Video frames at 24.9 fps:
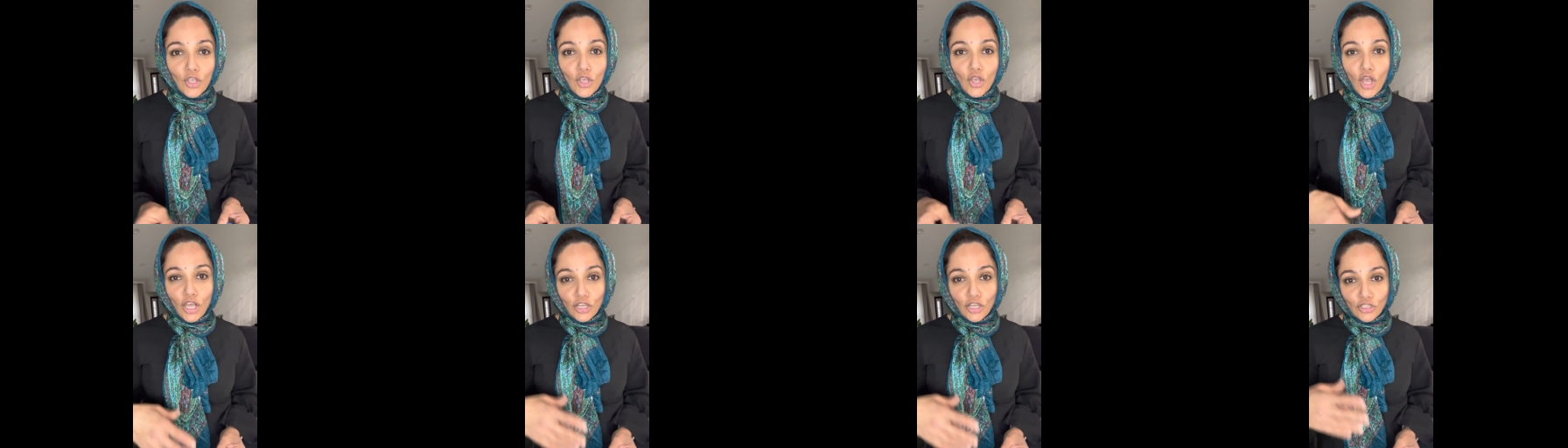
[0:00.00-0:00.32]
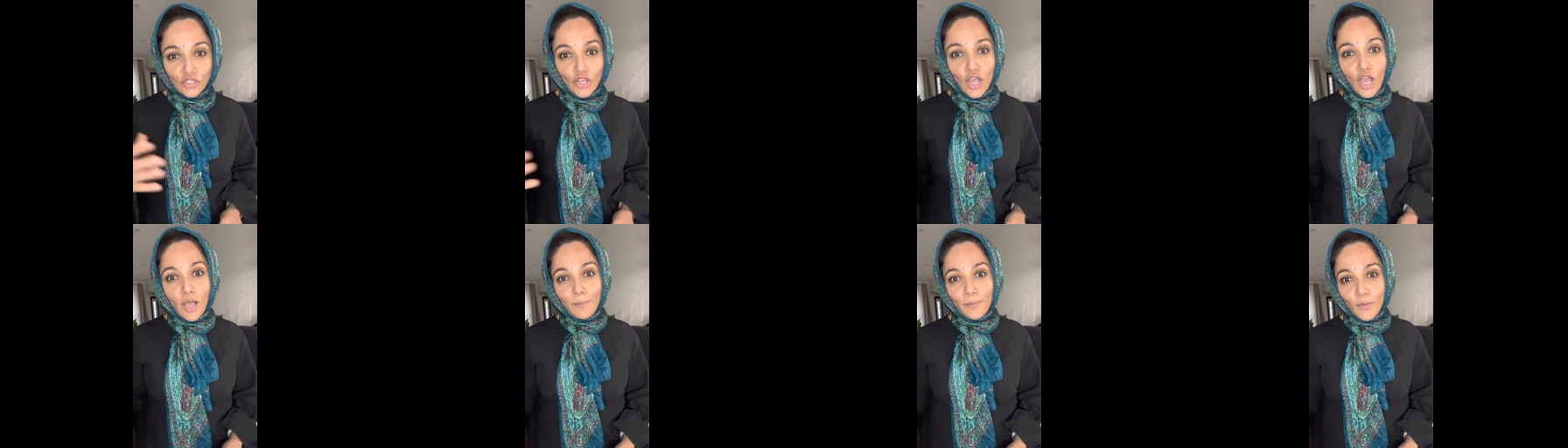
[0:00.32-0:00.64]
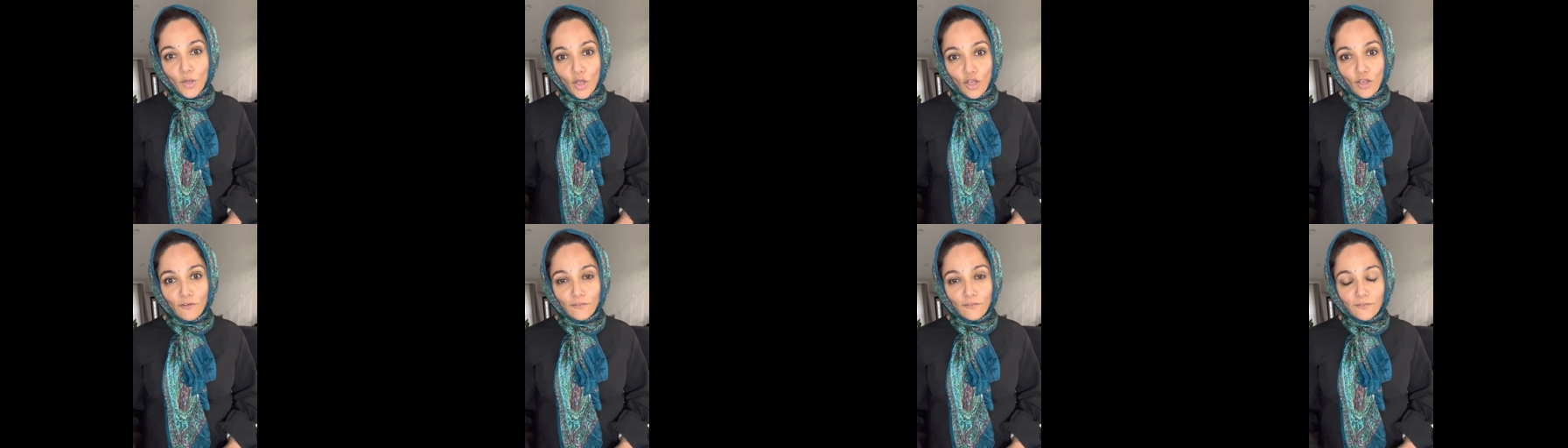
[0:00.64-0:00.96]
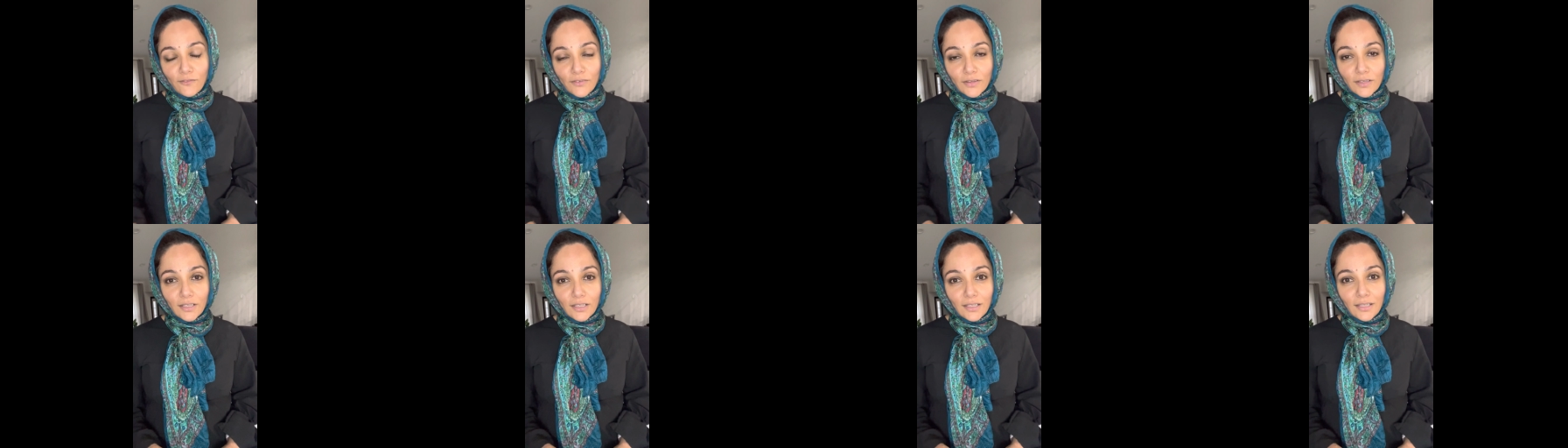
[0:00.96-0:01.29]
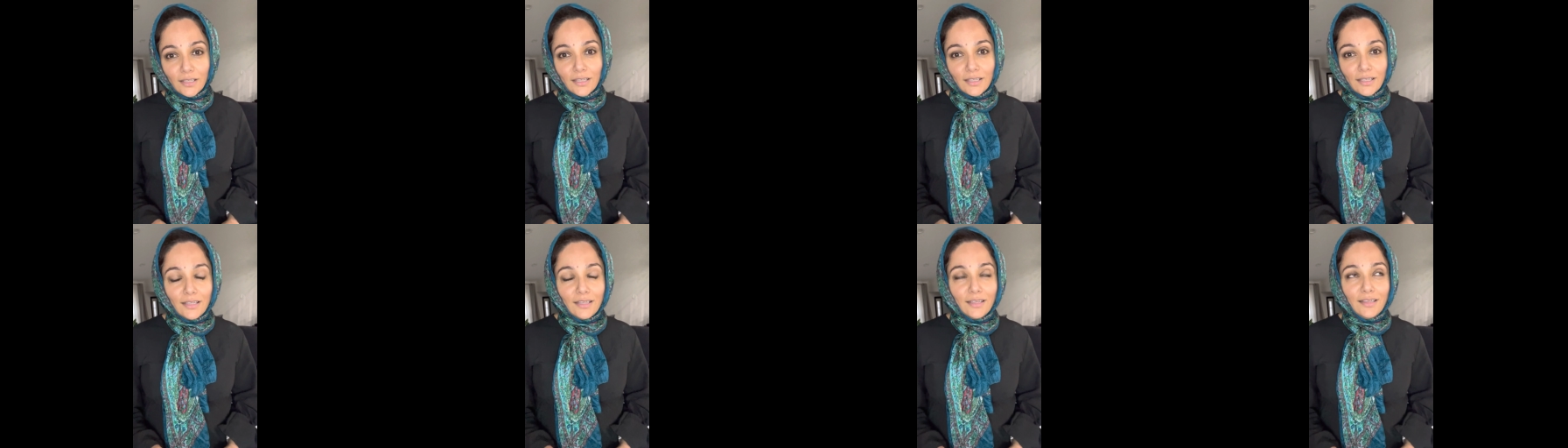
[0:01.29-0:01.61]
on top
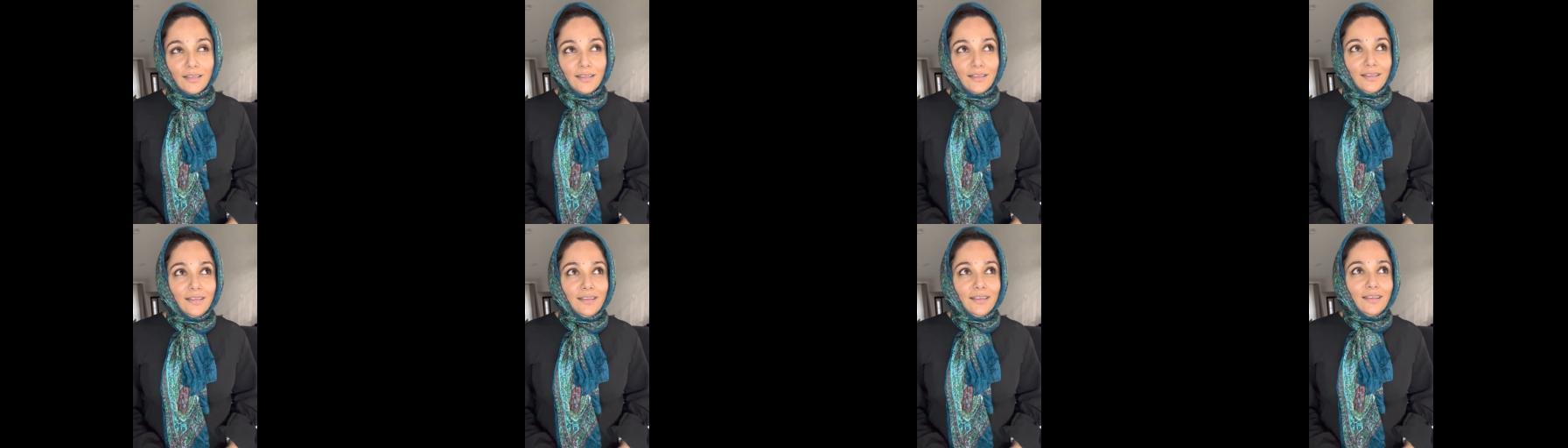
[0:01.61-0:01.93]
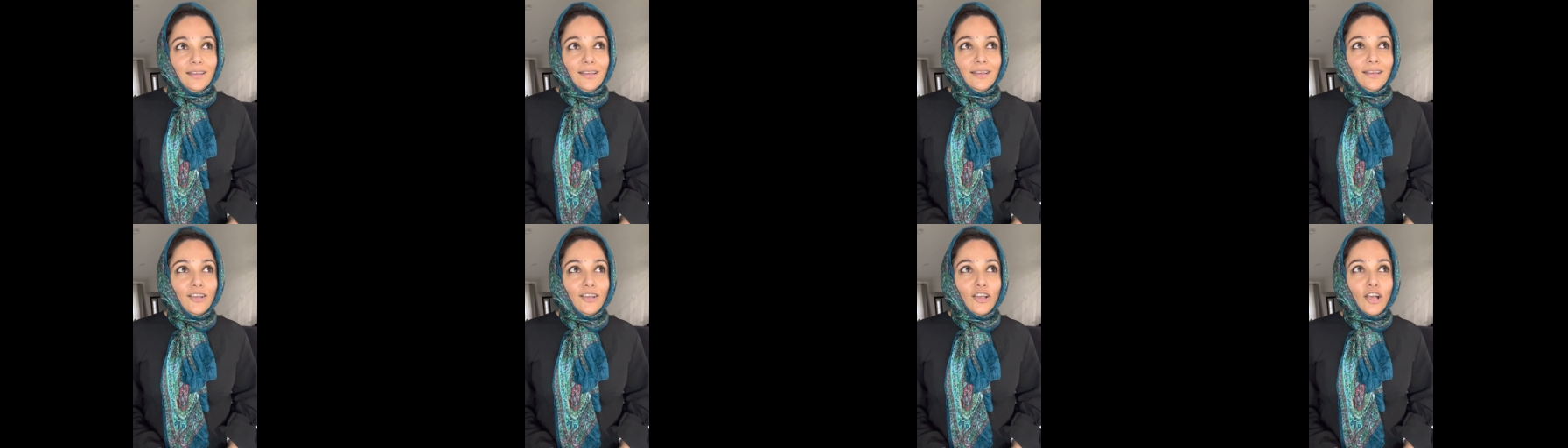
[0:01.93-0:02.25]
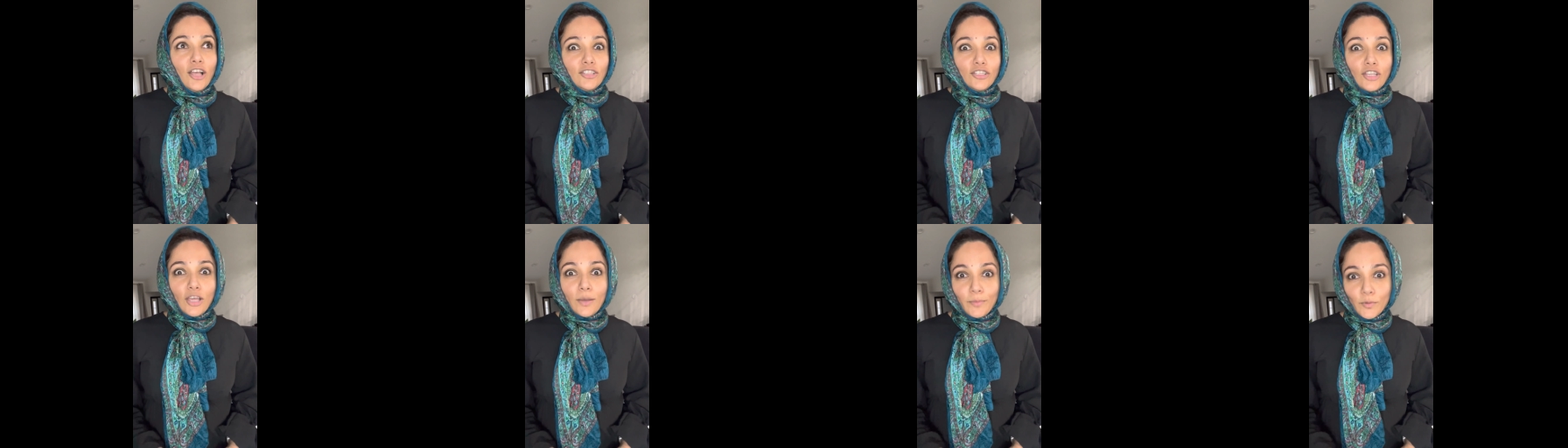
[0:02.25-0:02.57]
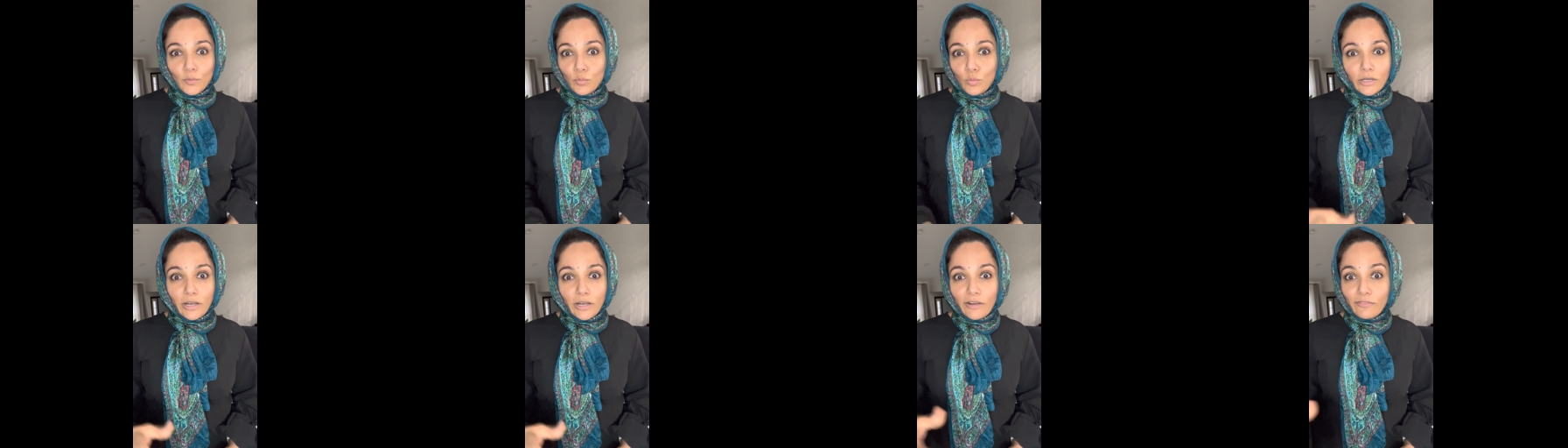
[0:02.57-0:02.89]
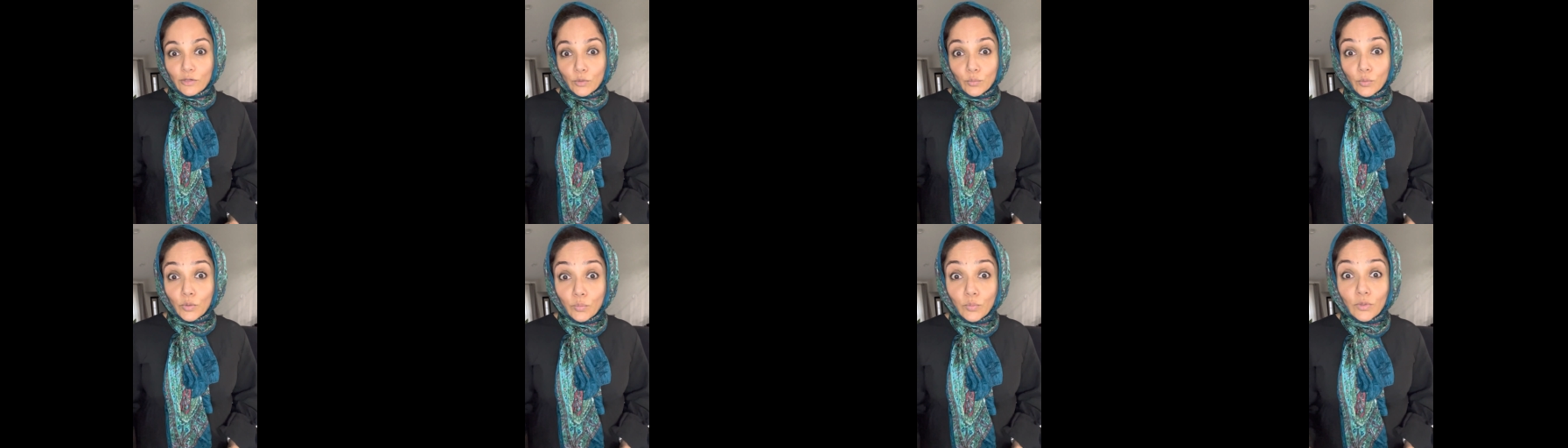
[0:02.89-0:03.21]
of
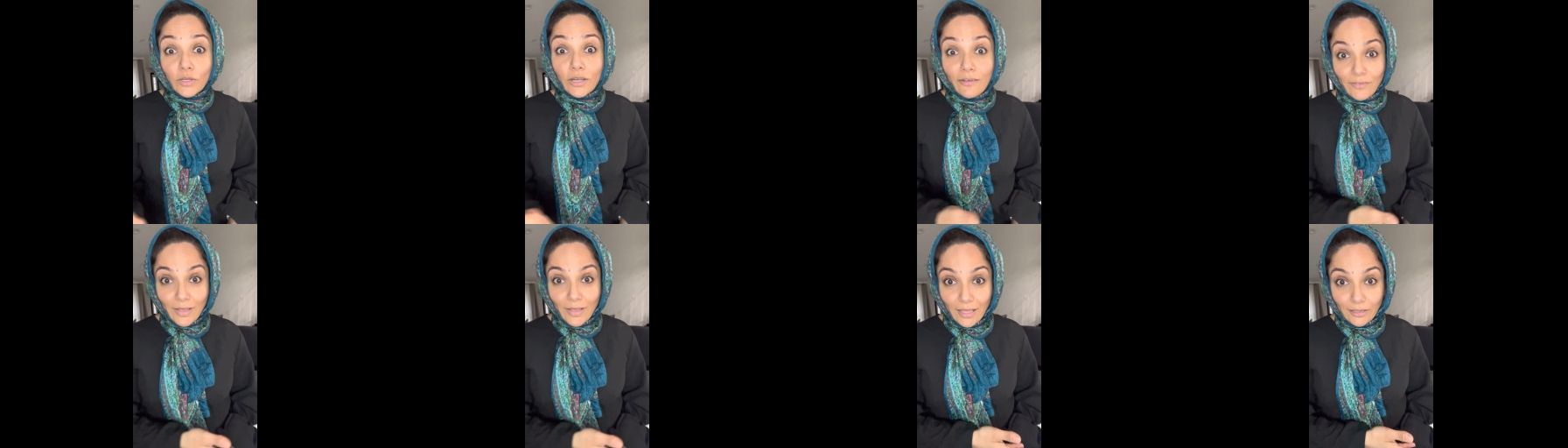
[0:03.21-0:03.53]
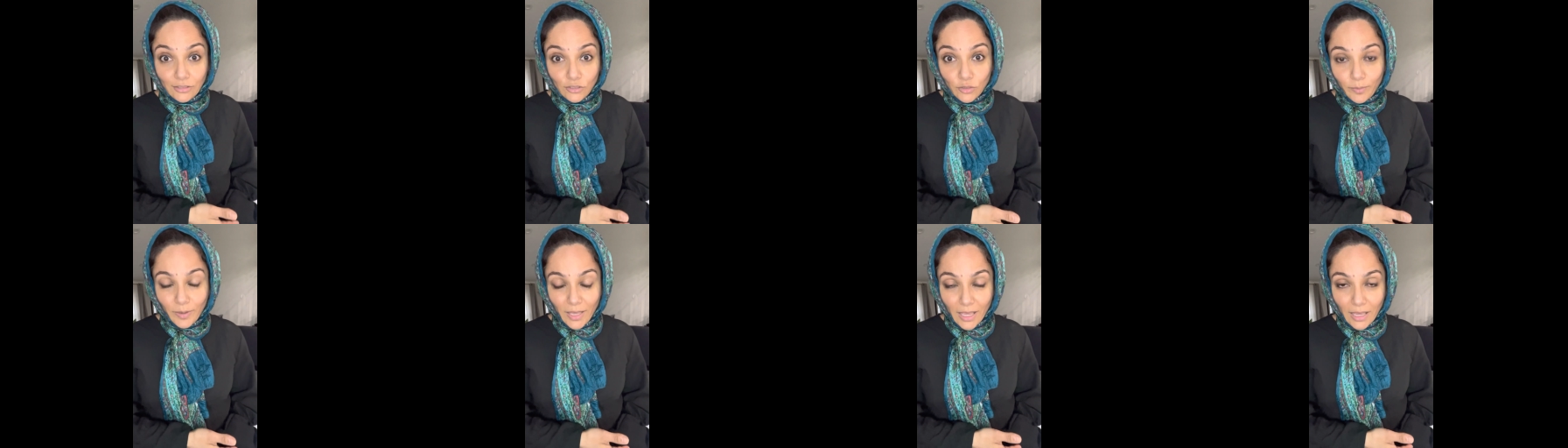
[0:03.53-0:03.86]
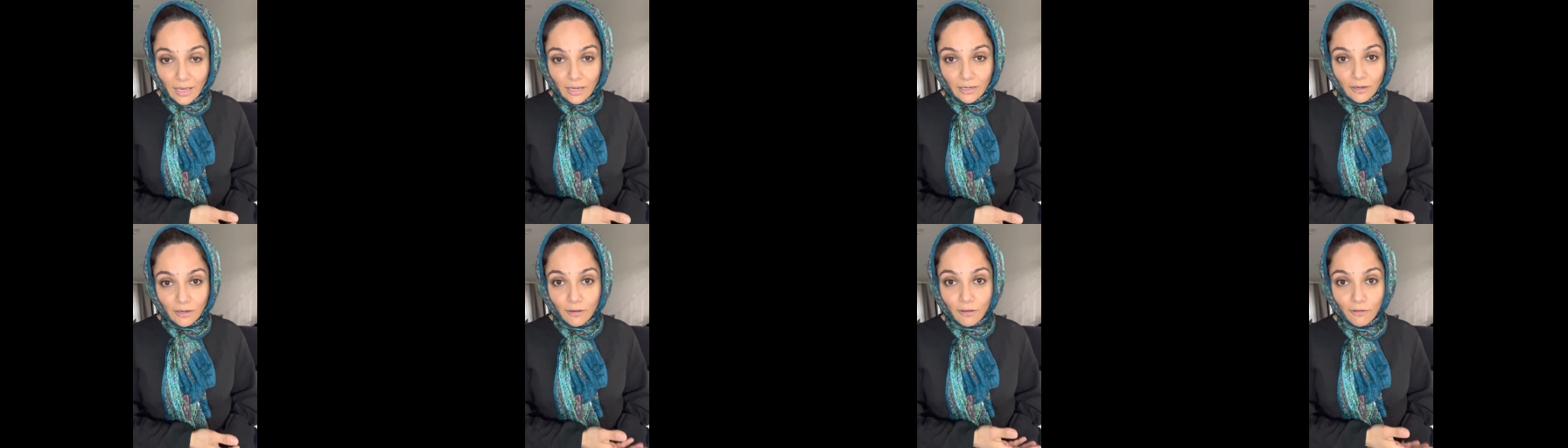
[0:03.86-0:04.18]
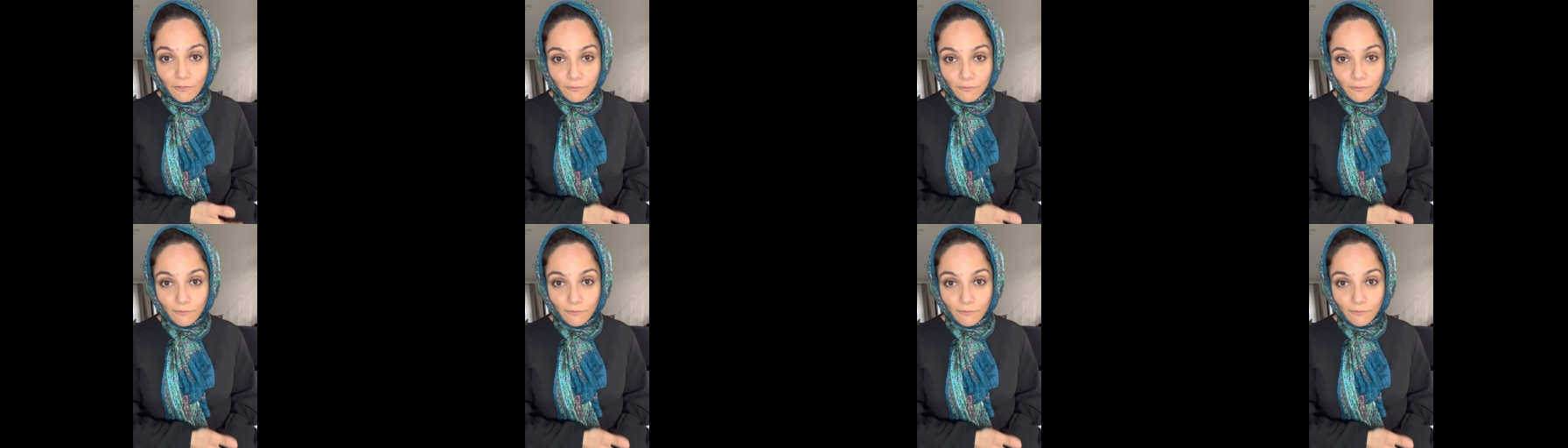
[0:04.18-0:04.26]
whatever we would have had to pay